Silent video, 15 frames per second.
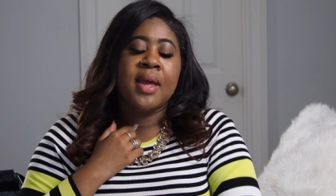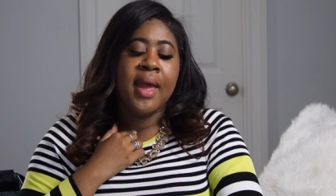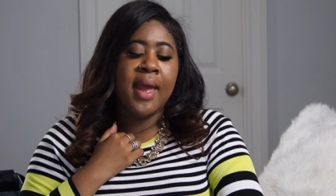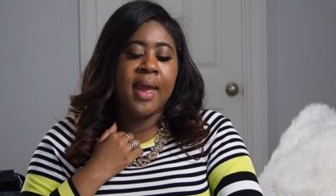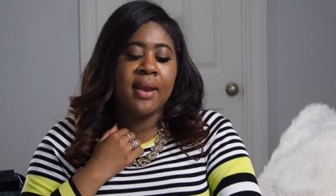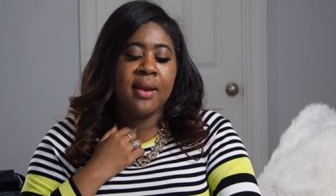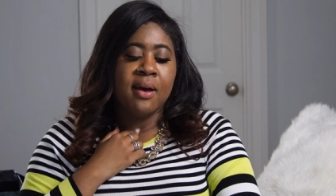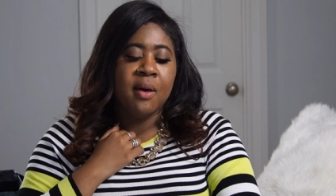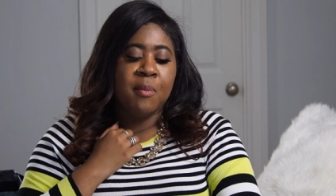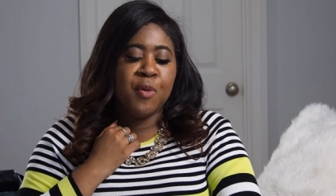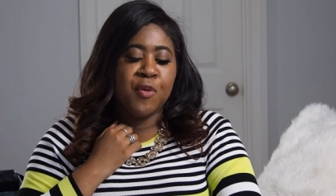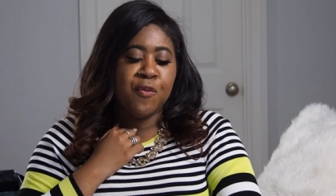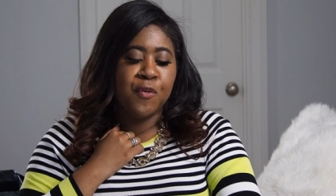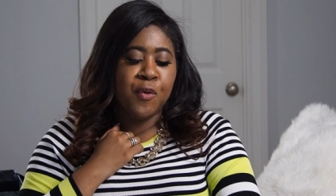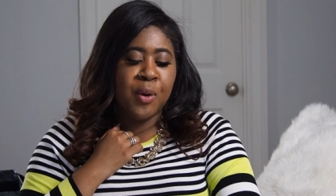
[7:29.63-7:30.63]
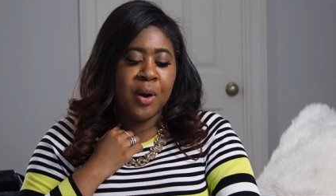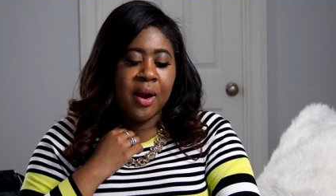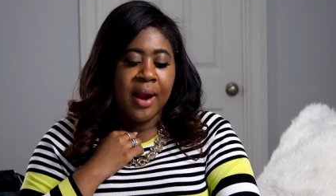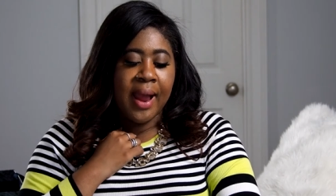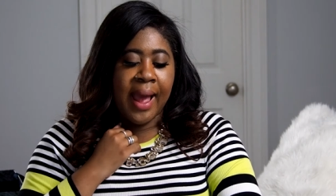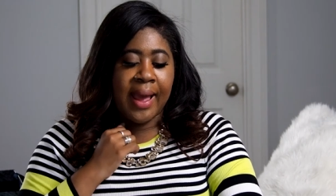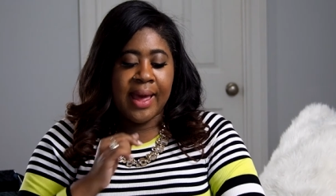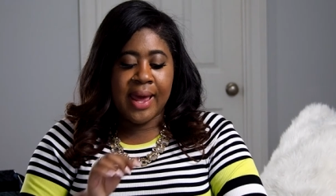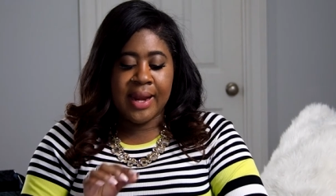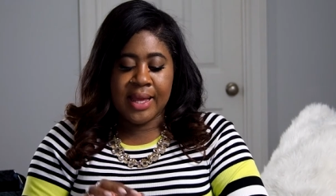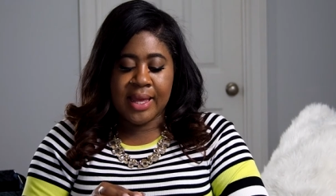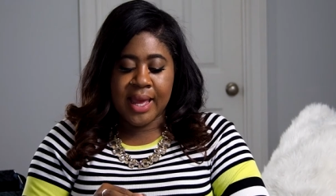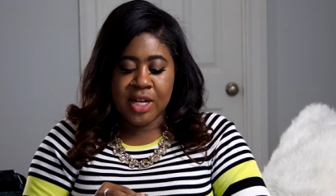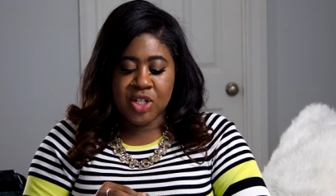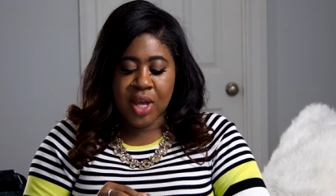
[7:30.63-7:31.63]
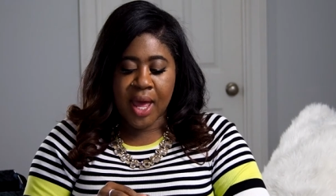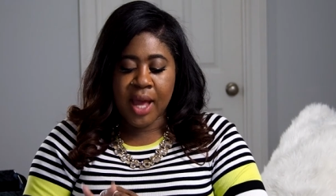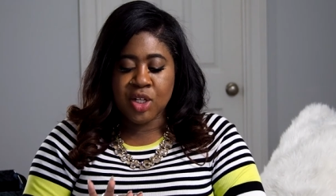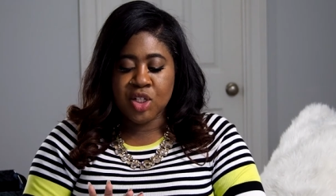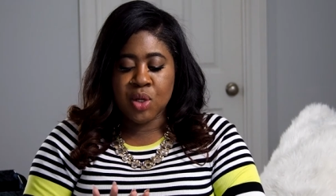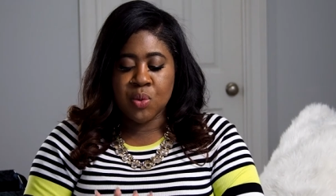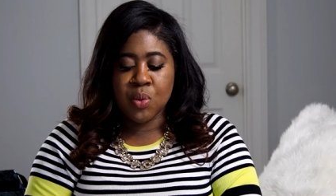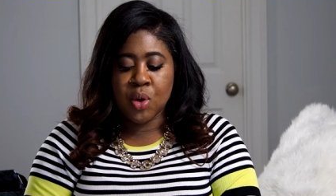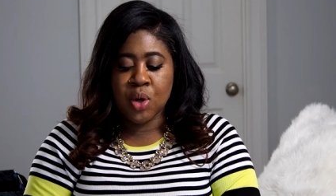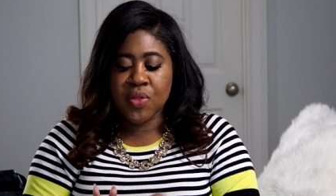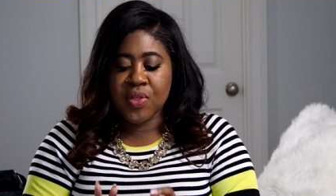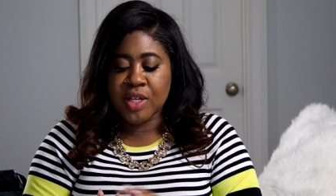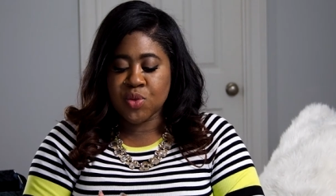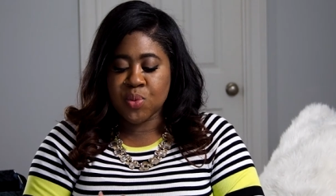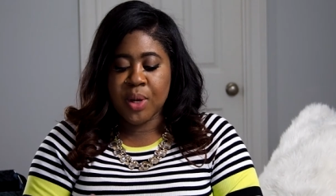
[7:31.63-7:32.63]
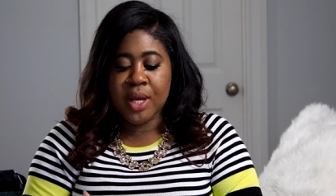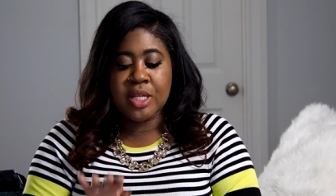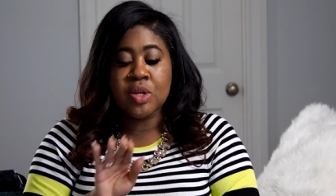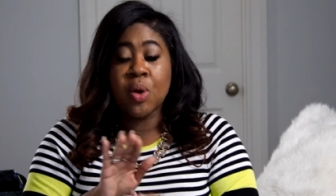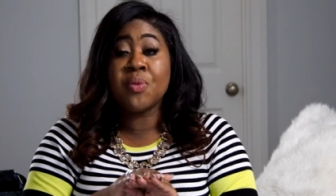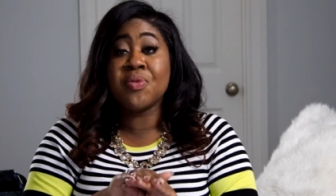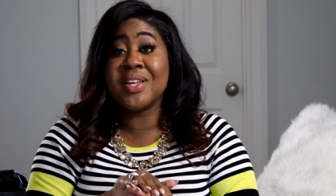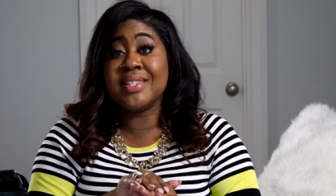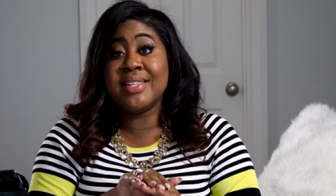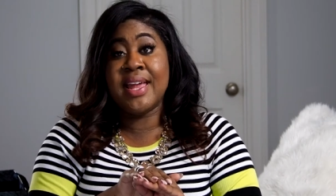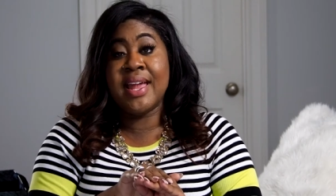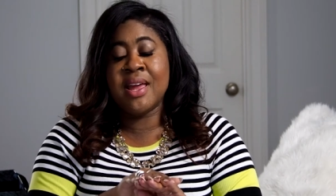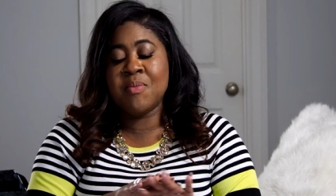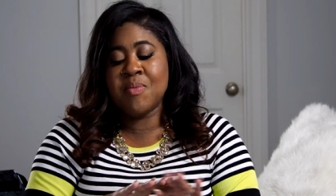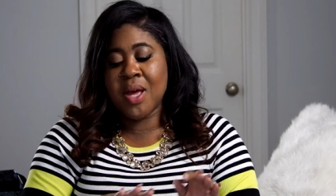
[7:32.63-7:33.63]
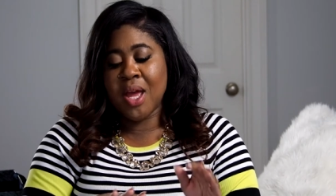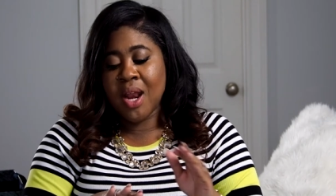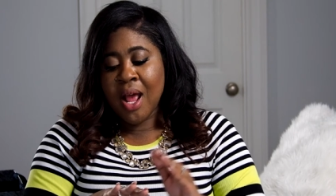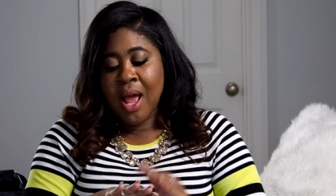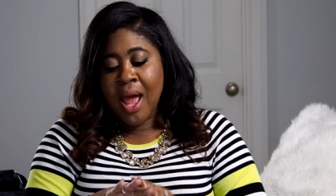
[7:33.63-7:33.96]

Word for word: And uh, before I got engaged, I actually wore these rings on this hand, but